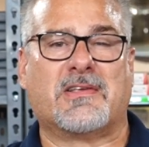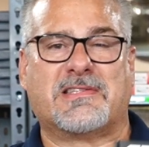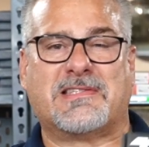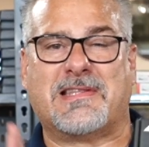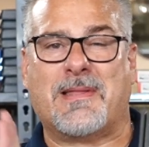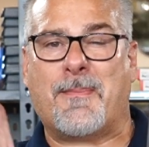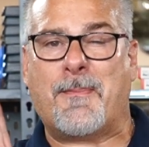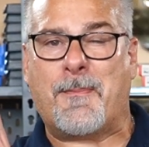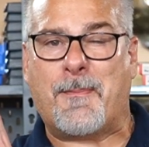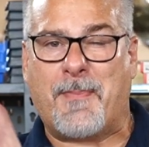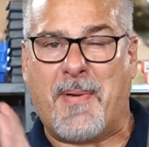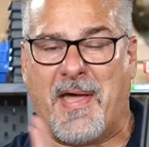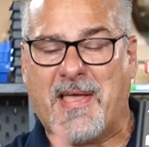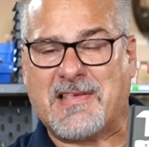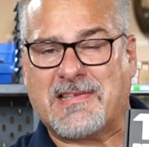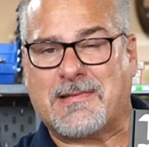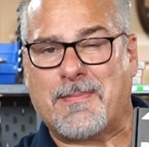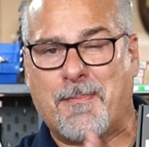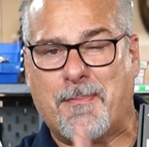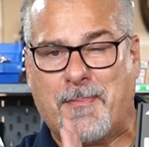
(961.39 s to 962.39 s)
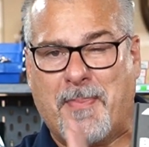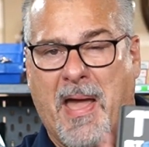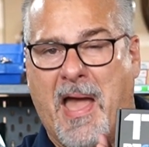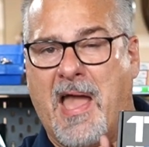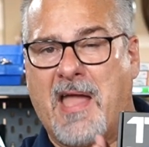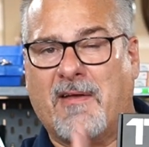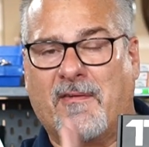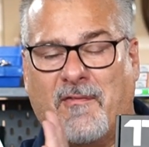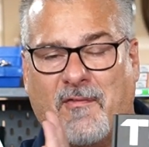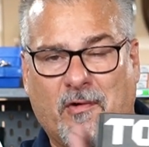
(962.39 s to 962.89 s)
is the best
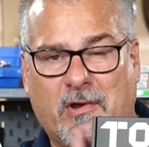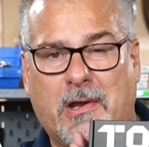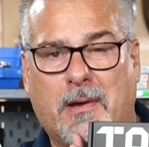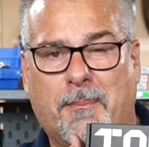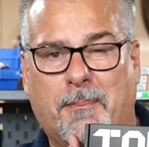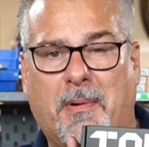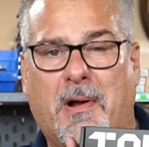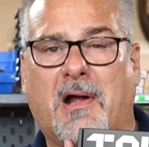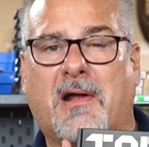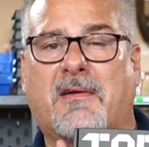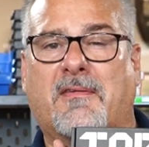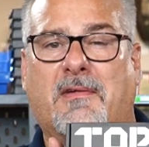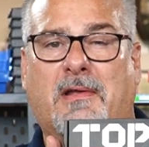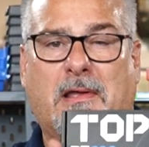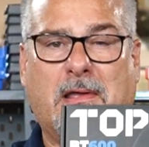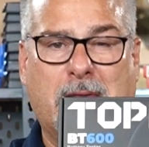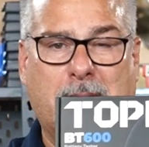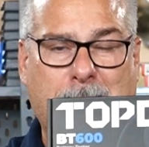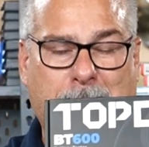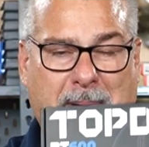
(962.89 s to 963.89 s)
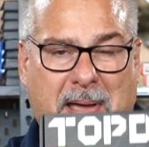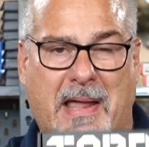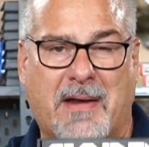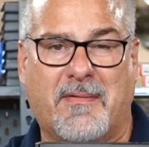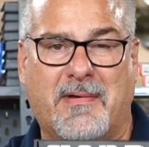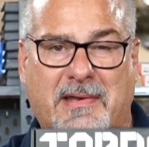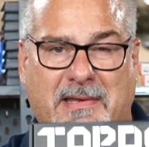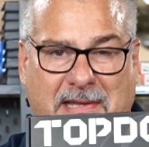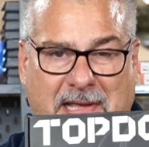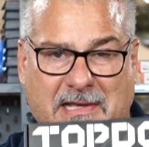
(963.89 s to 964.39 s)
bang for your buck in
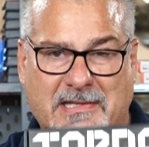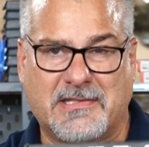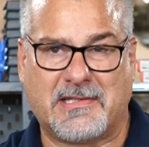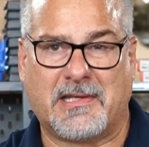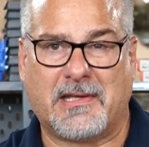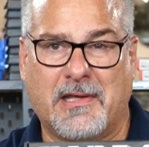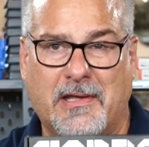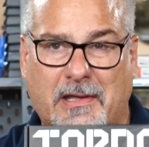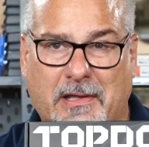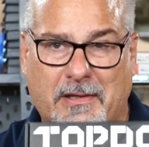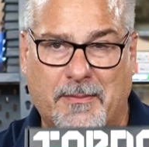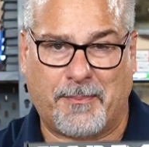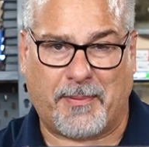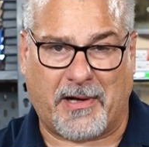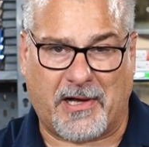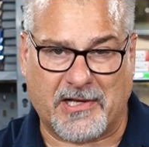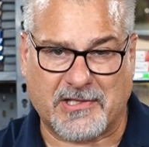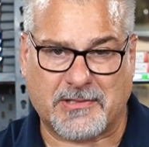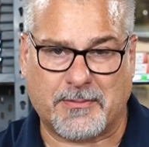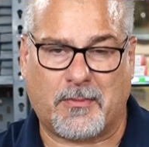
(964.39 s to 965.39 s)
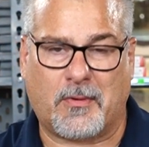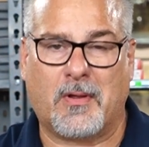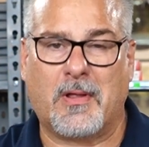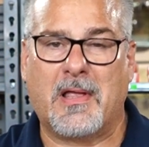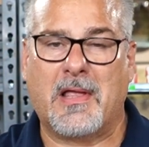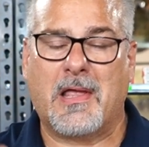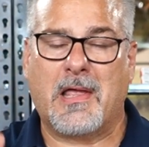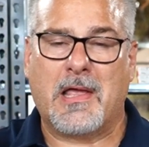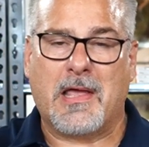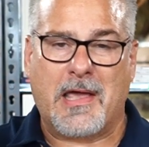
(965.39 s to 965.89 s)
battery testing possible.
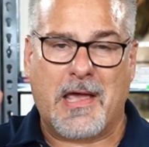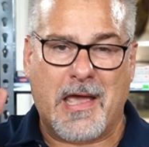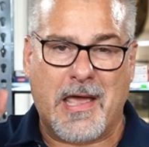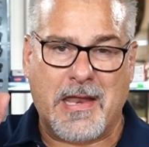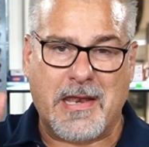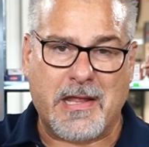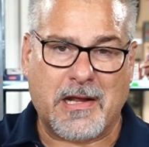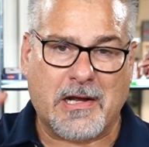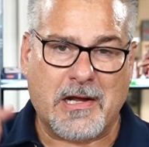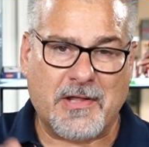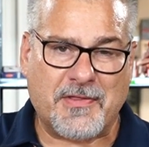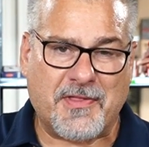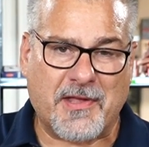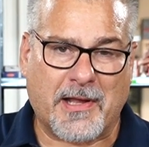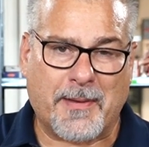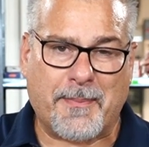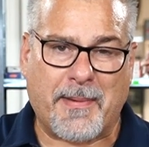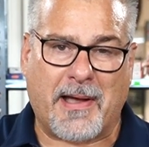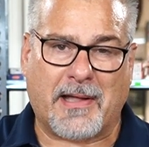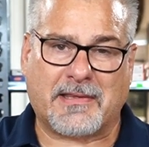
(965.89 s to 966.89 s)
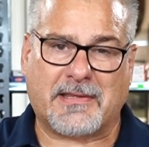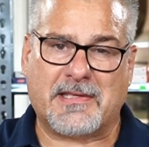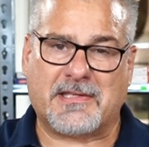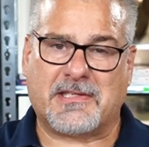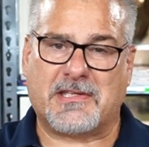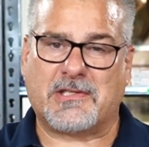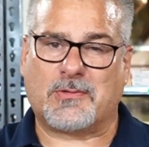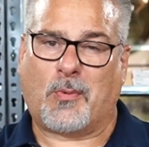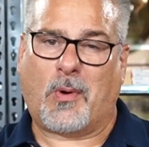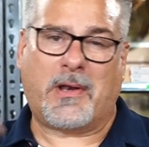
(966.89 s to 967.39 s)
And the good thing about
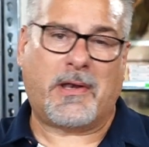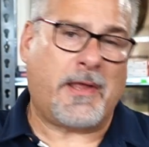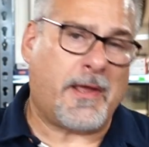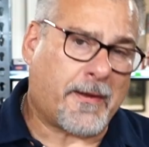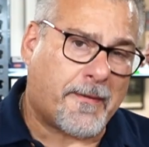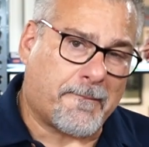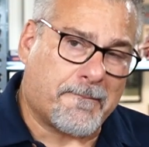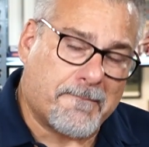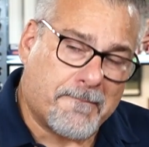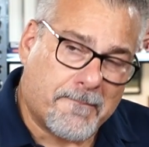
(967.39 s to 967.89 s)
this is what, Nick?